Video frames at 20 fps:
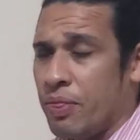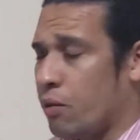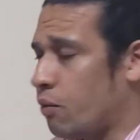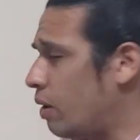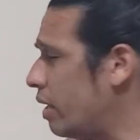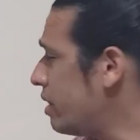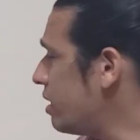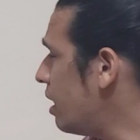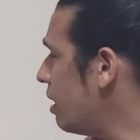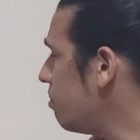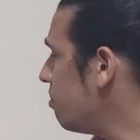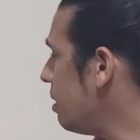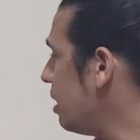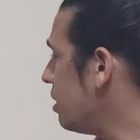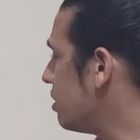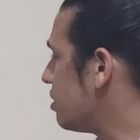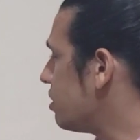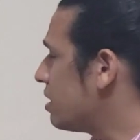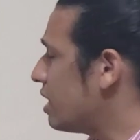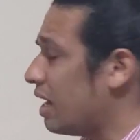What that
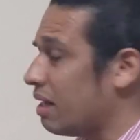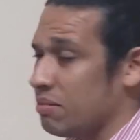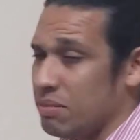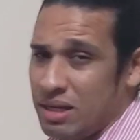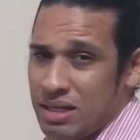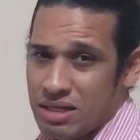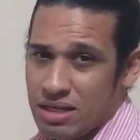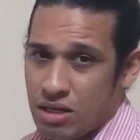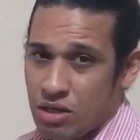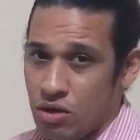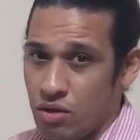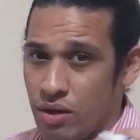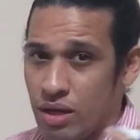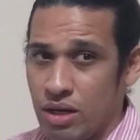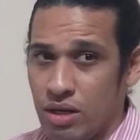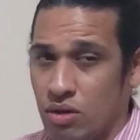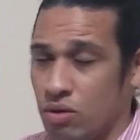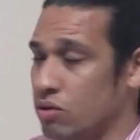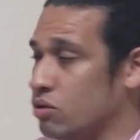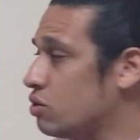means? That means that you
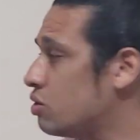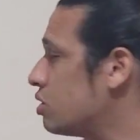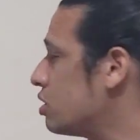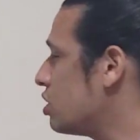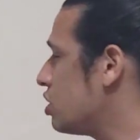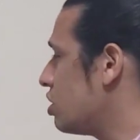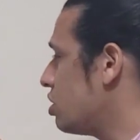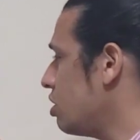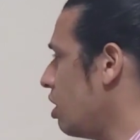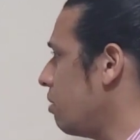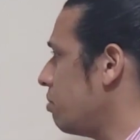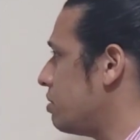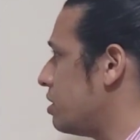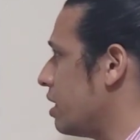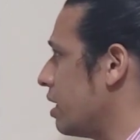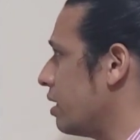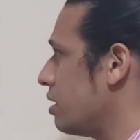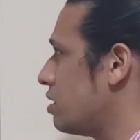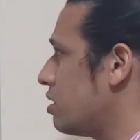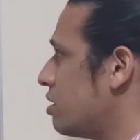can use
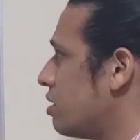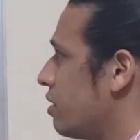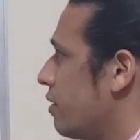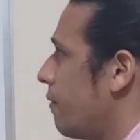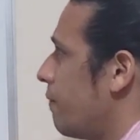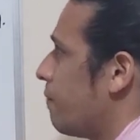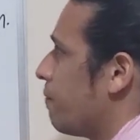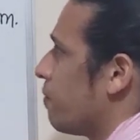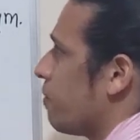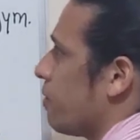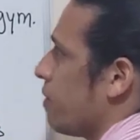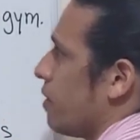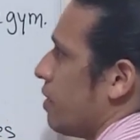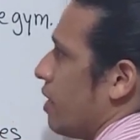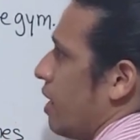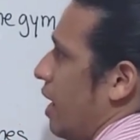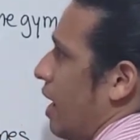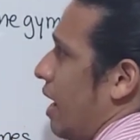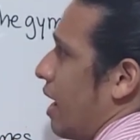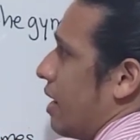subject
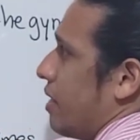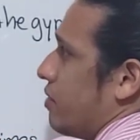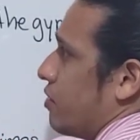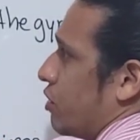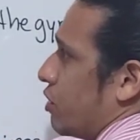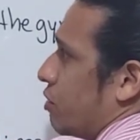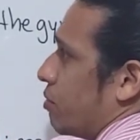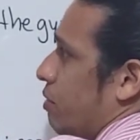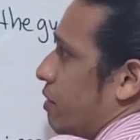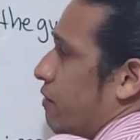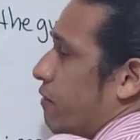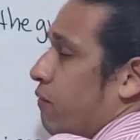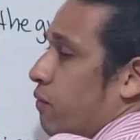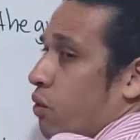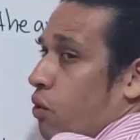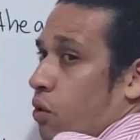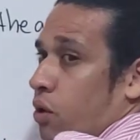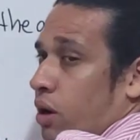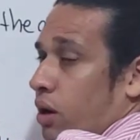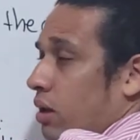either
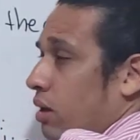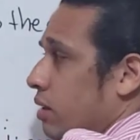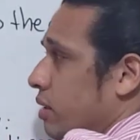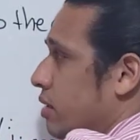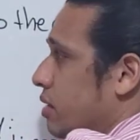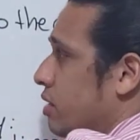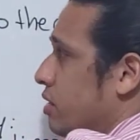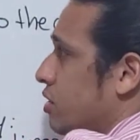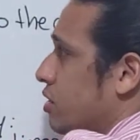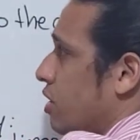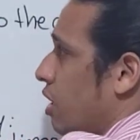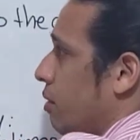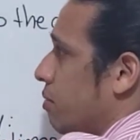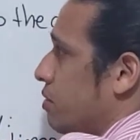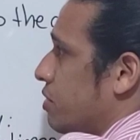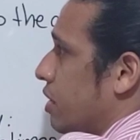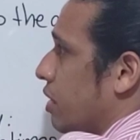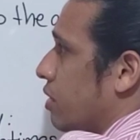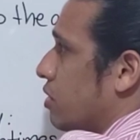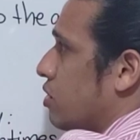before the
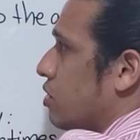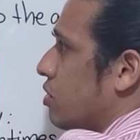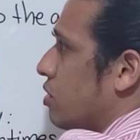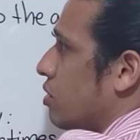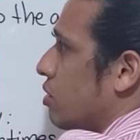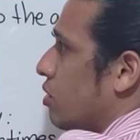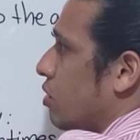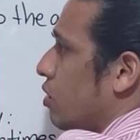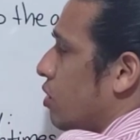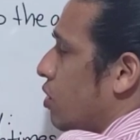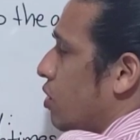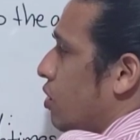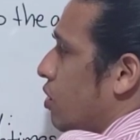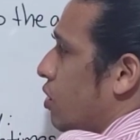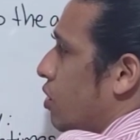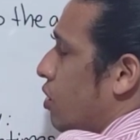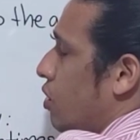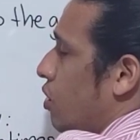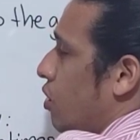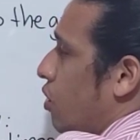subject
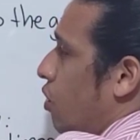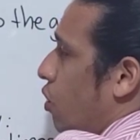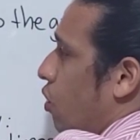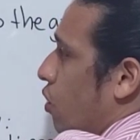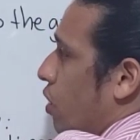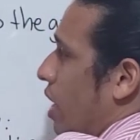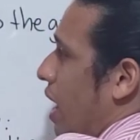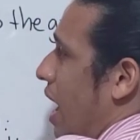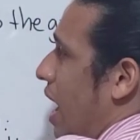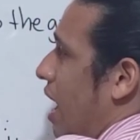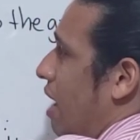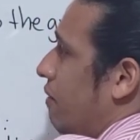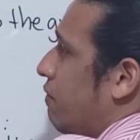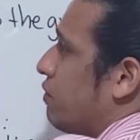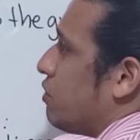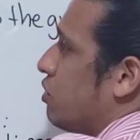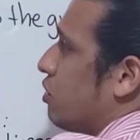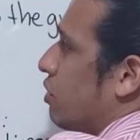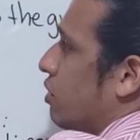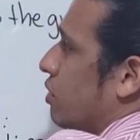or
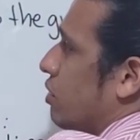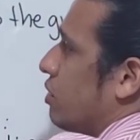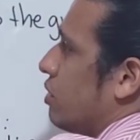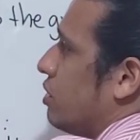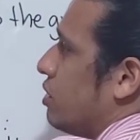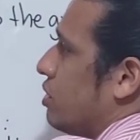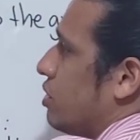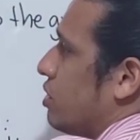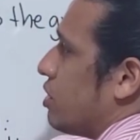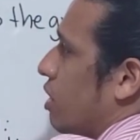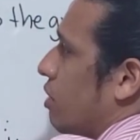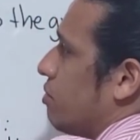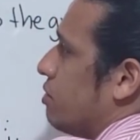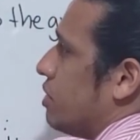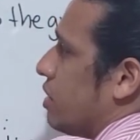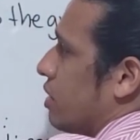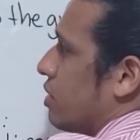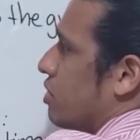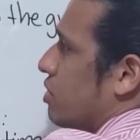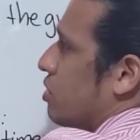after the
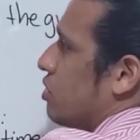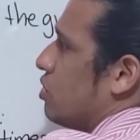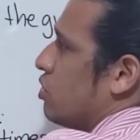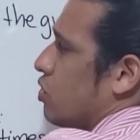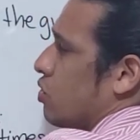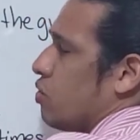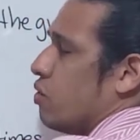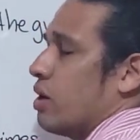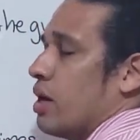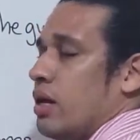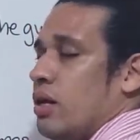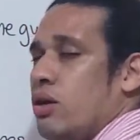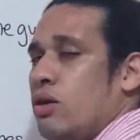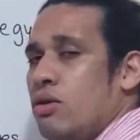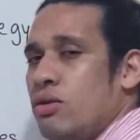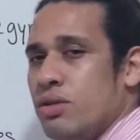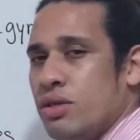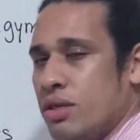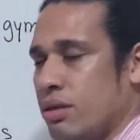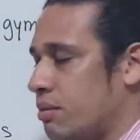subject. So you can
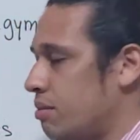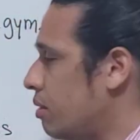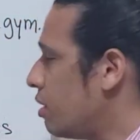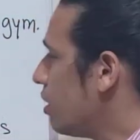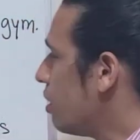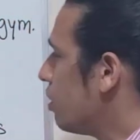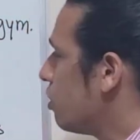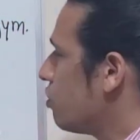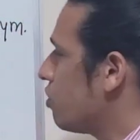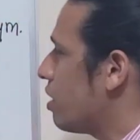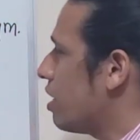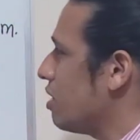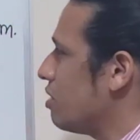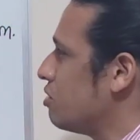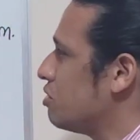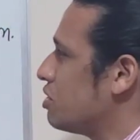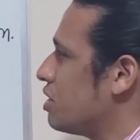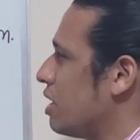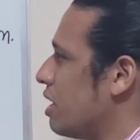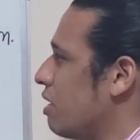use it
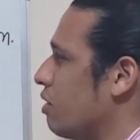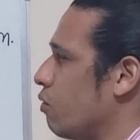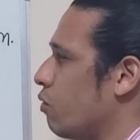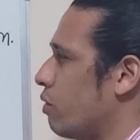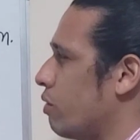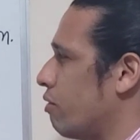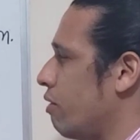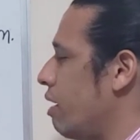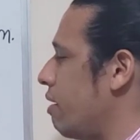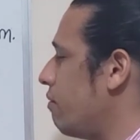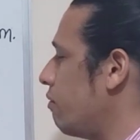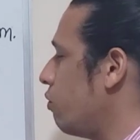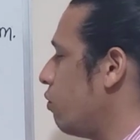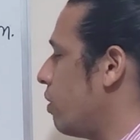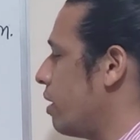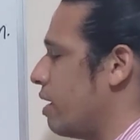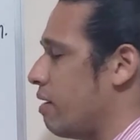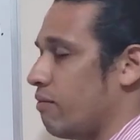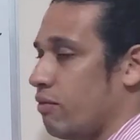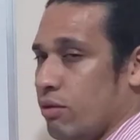in
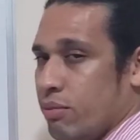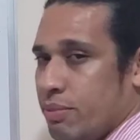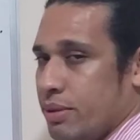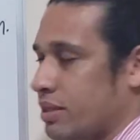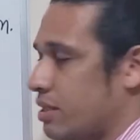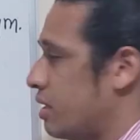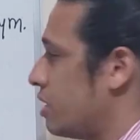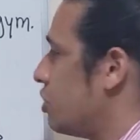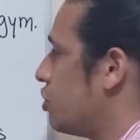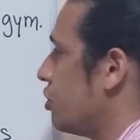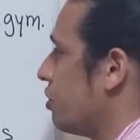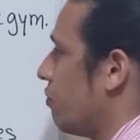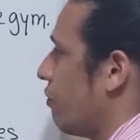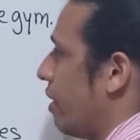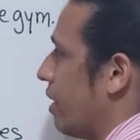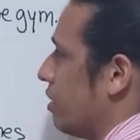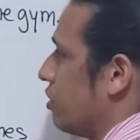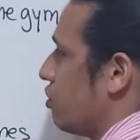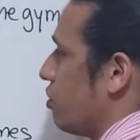whatever position, right?